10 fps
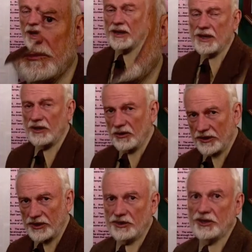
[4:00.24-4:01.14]
And our
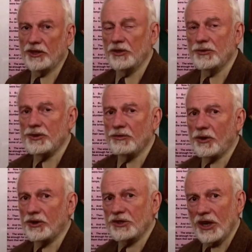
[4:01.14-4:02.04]
Lord continues in
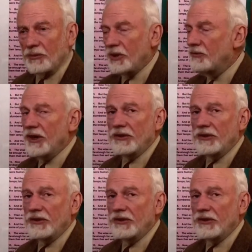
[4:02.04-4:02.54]
verse number